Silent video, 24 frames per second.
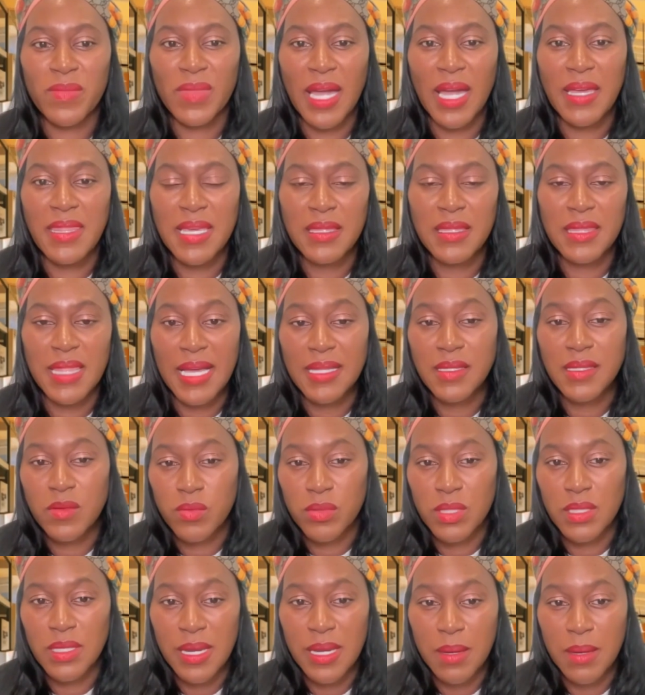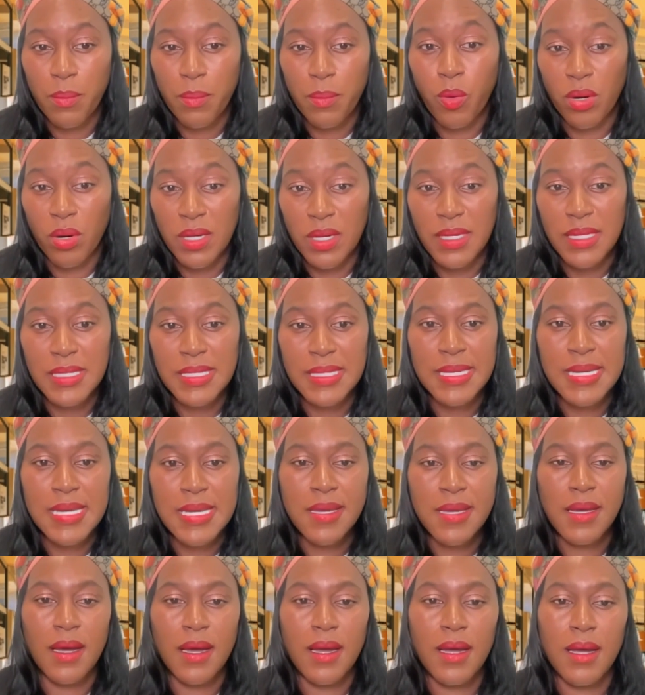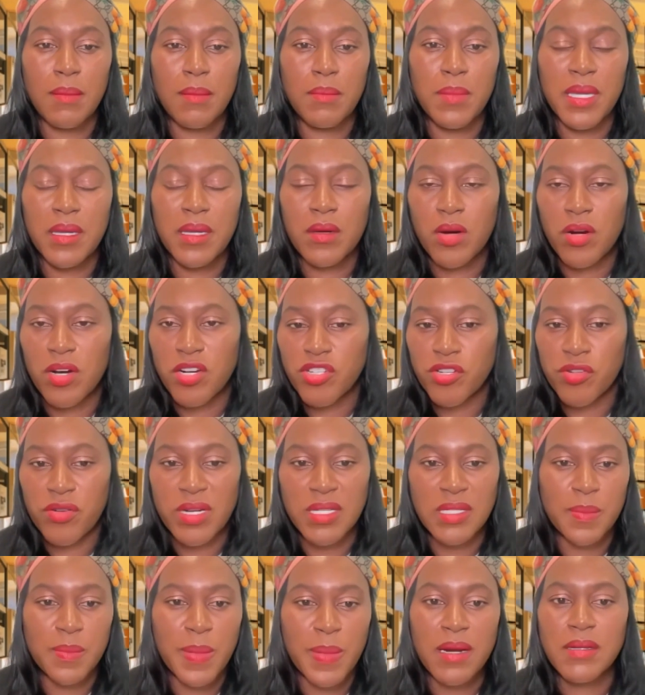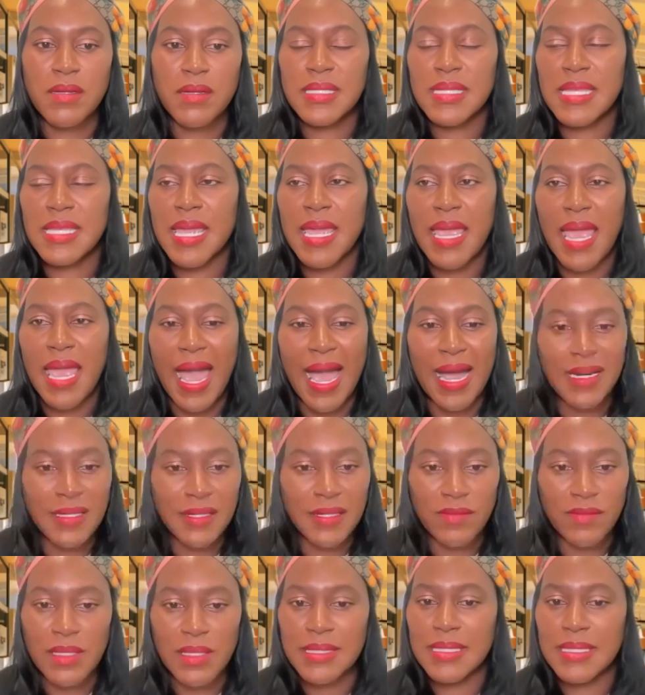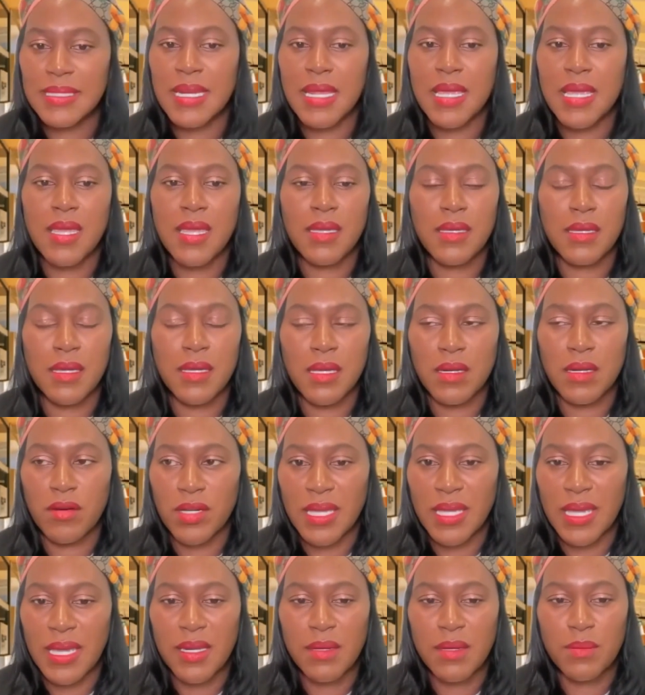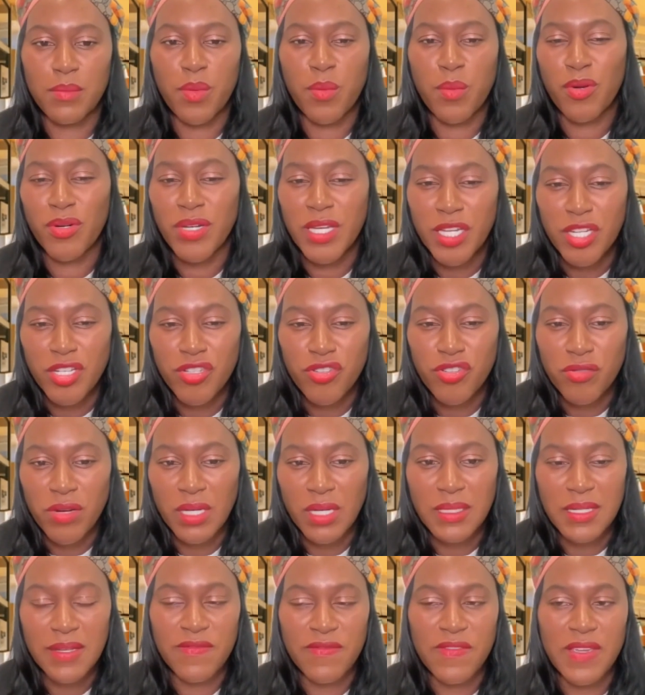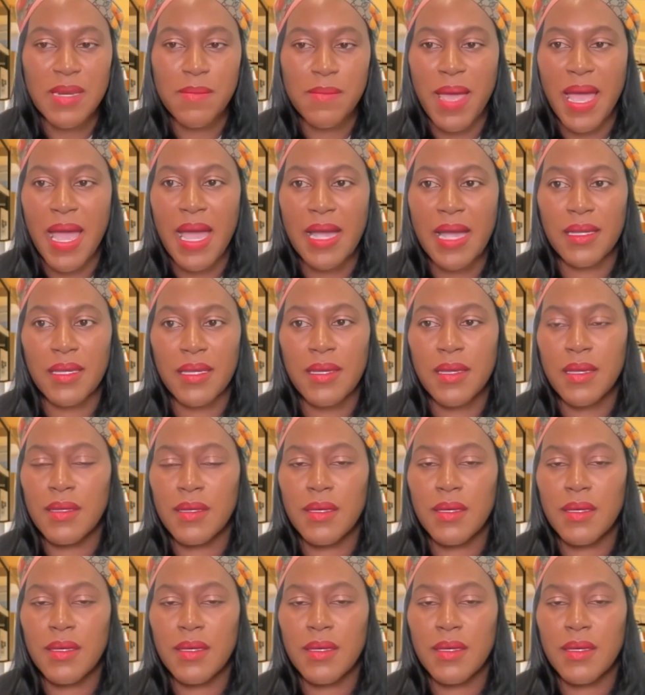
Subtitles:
I think that's really important. Encourage transparency, active listening, again, promoting constructive feedback,